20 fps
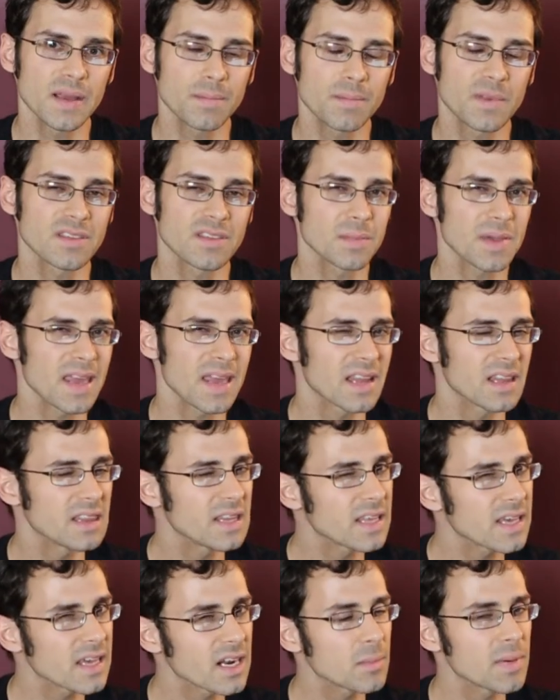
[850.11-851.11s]
because I'm getting a
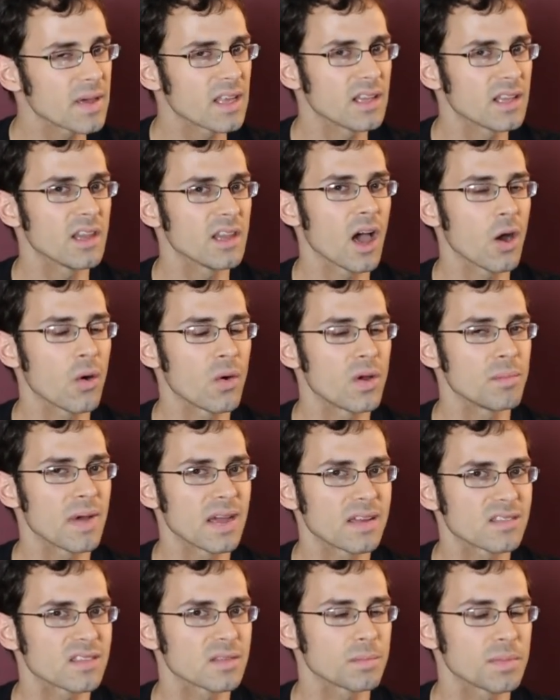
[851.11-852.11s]
little bit low in
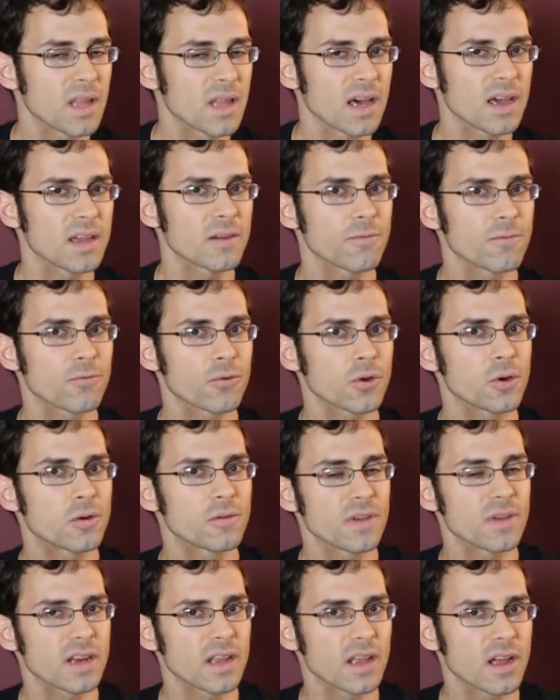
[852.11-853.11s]
my supply of fruit
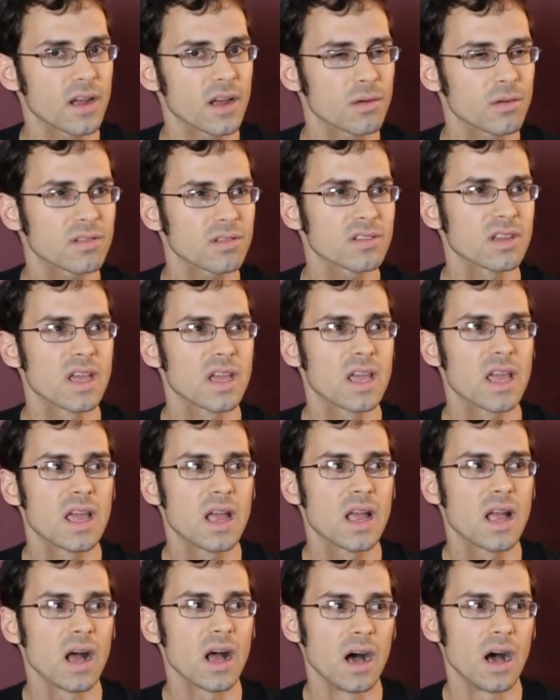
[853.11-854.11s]
videos,
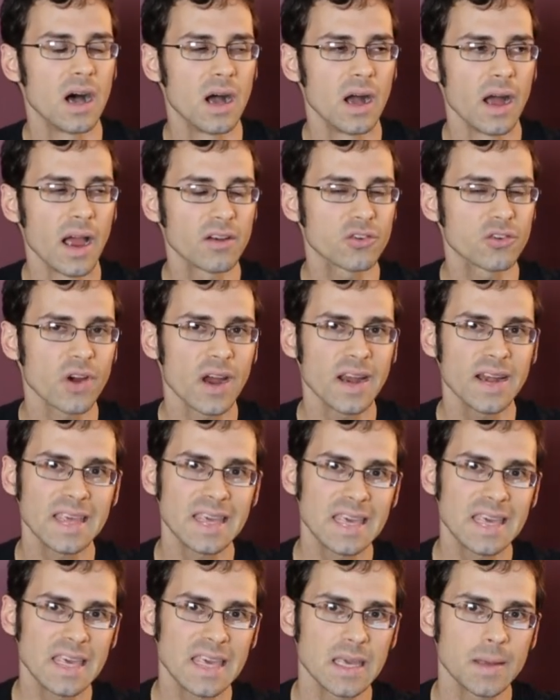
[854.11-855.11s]
I try to
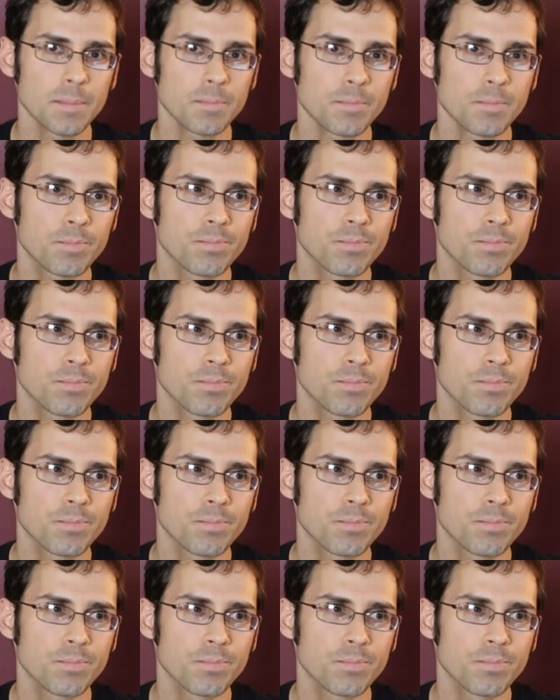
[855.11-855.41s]
keep